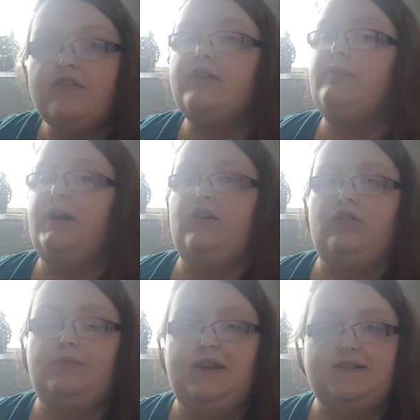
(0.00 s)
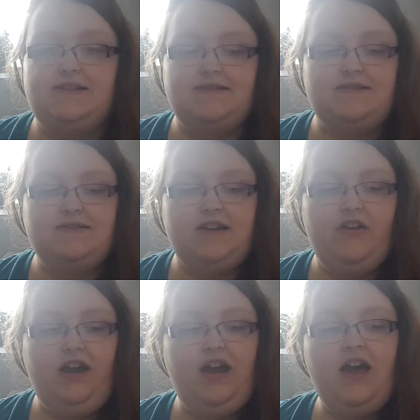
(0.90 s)
then by all means
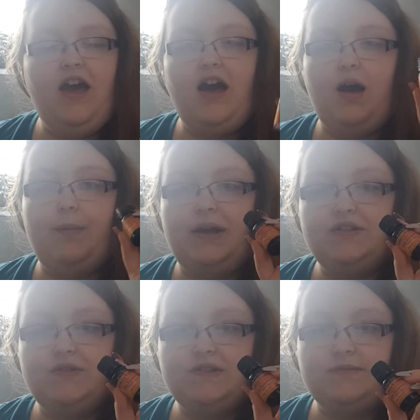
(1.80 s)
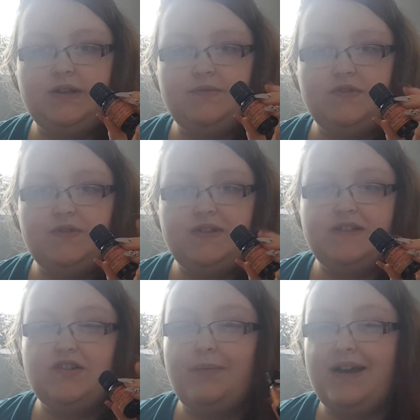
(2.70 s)
necessary. I do sometimes use these
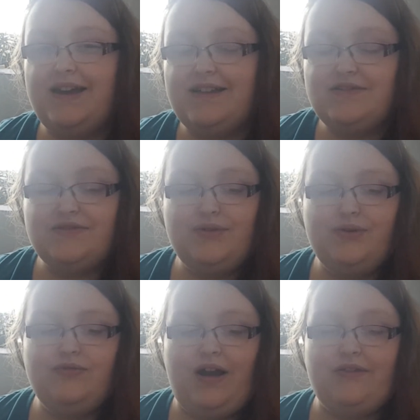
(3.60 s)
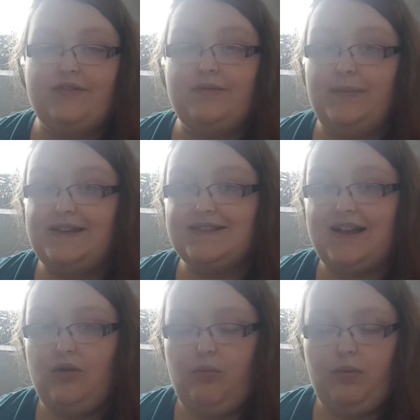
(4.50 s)
on my ends though, rather than my
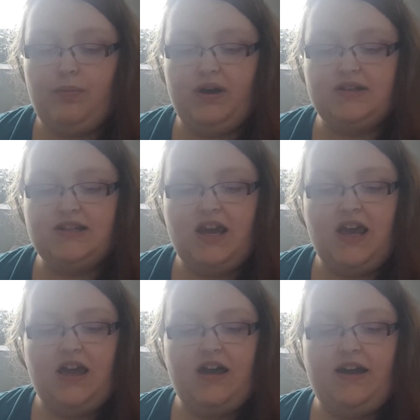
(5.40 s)
scalp, but I